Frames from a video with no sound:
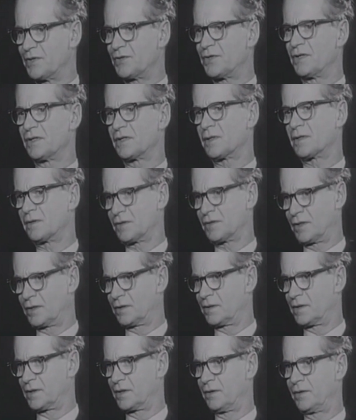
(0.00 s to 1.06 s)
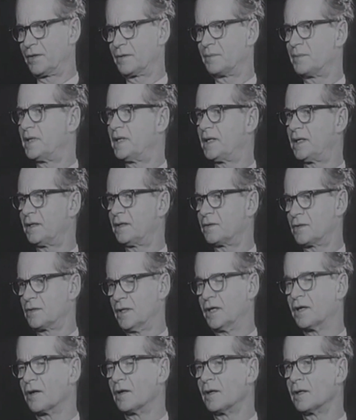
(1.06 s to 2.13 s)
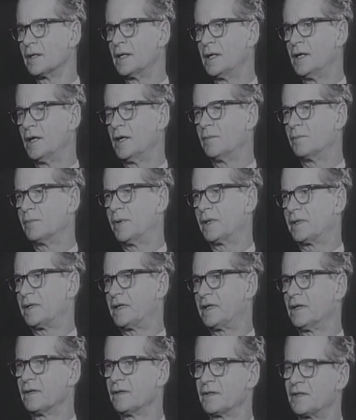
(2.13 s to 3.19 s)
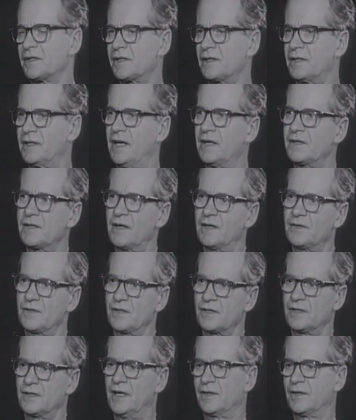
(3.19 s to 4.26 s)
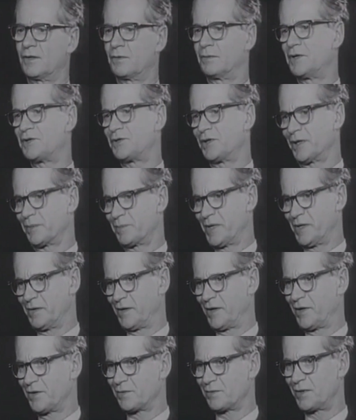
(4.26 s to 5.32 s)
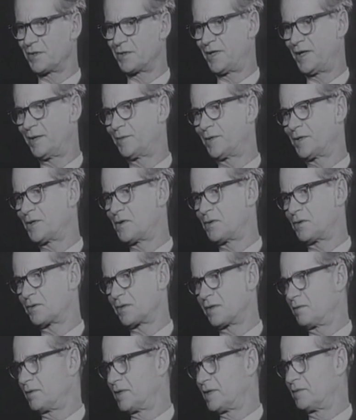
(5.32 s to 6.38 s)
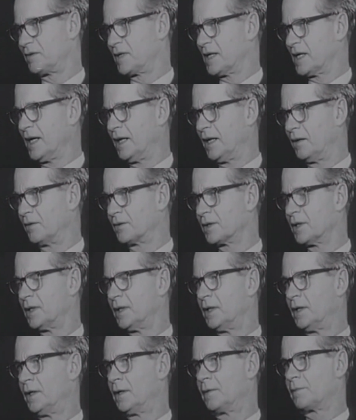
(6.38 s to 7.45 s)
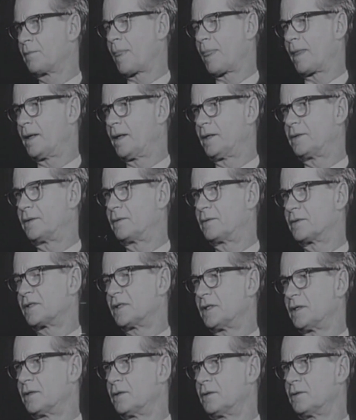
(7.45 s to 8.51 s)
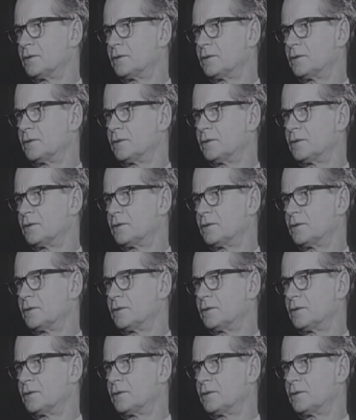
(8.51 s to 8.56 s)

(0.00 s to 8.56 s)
which is certainly going to be internal, but the illness in that sense is not the rich experience which I'm accused of leaving out. I see